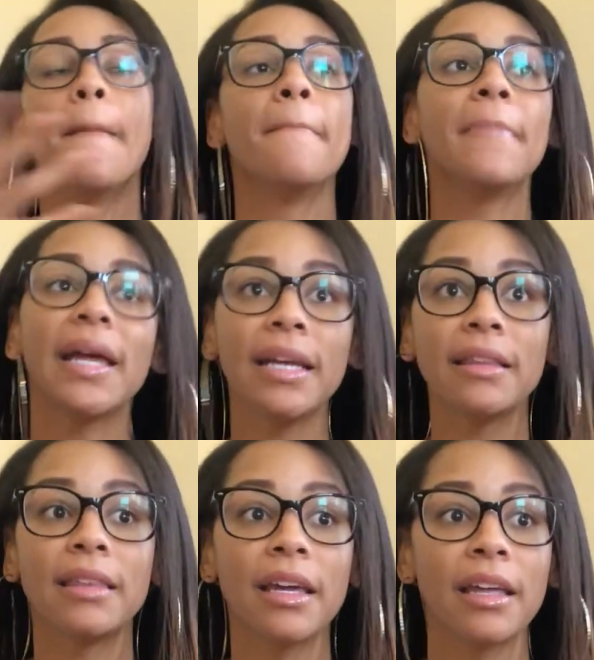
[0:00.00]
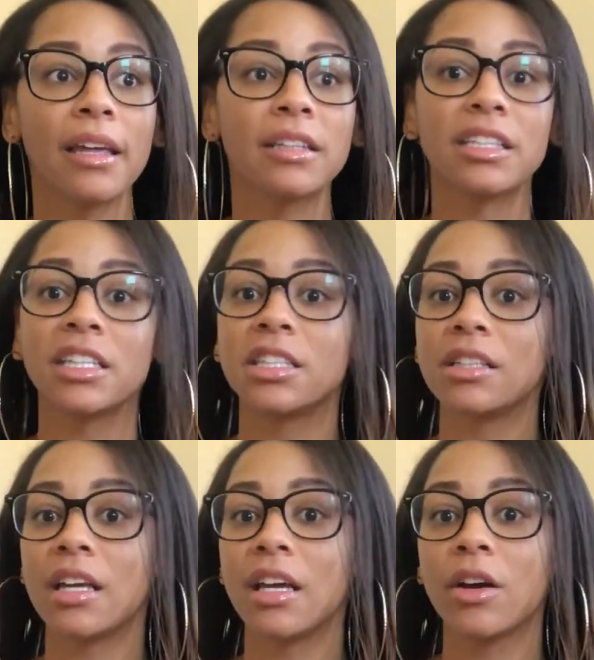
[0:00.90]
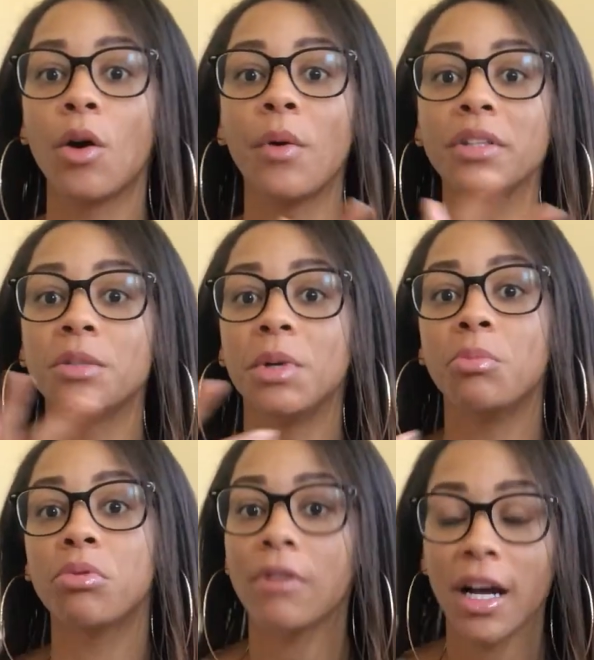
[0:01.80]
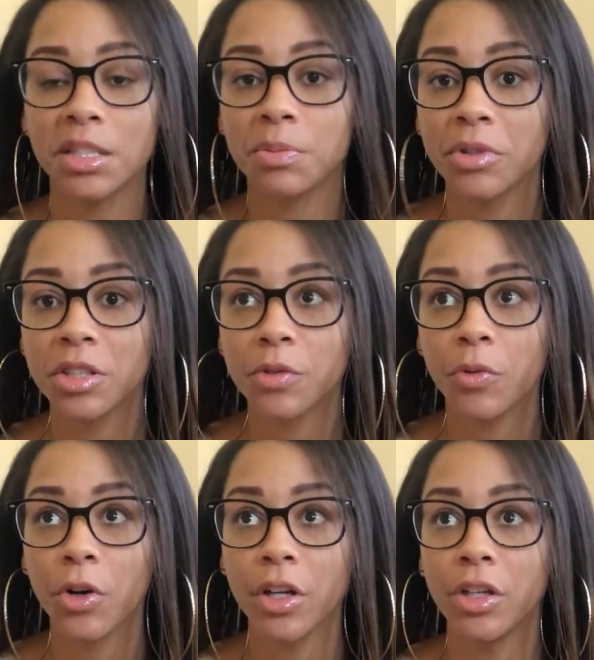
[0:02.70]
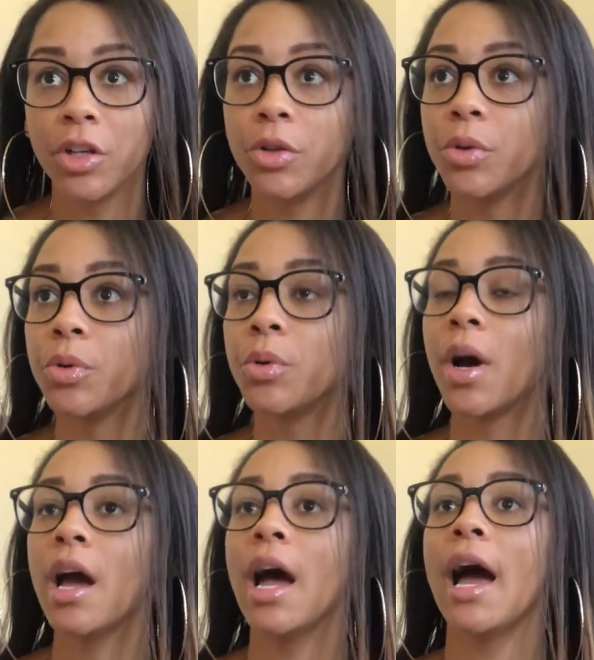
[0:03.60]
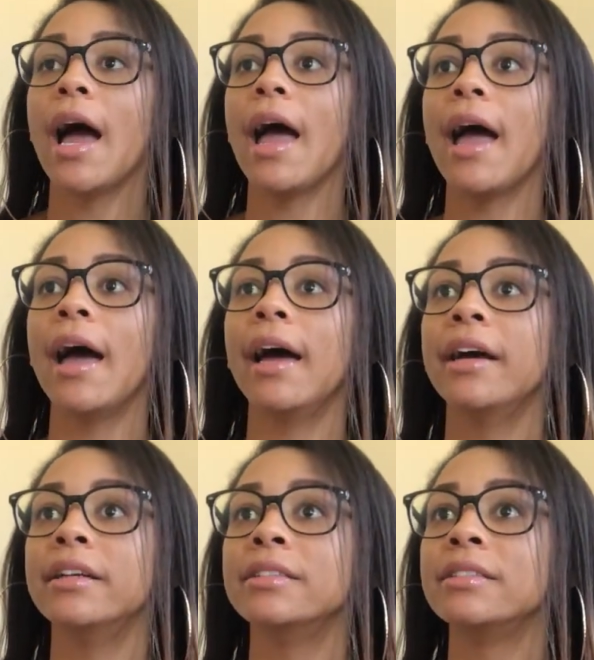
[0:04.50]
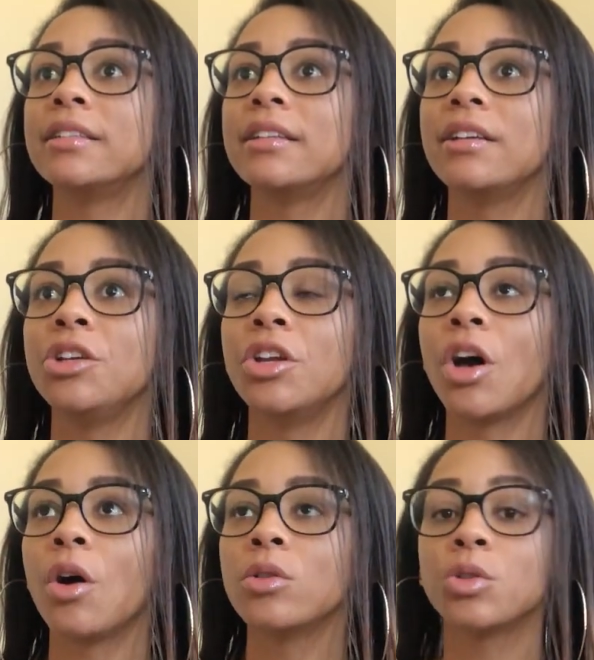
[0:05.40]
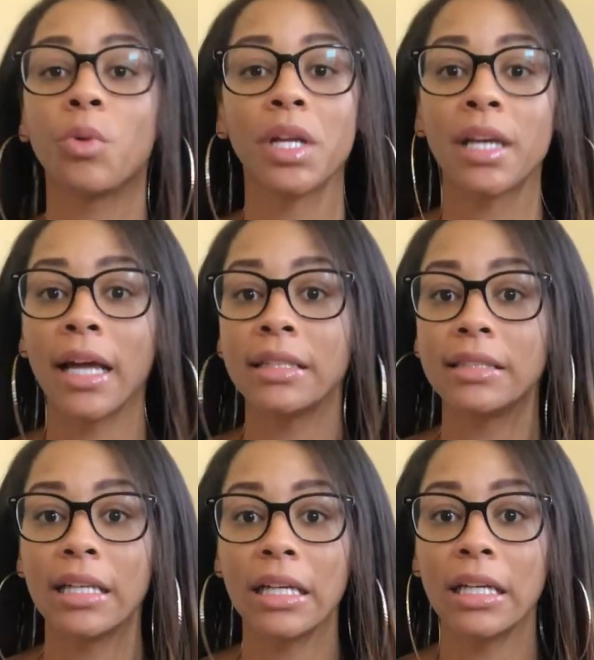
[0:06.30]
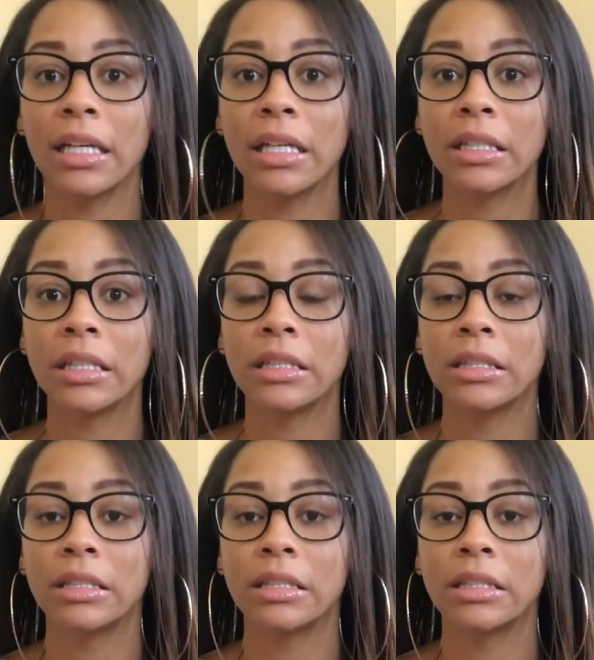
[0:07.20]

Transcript: many things. It's going to be prosperous for you. And, 2019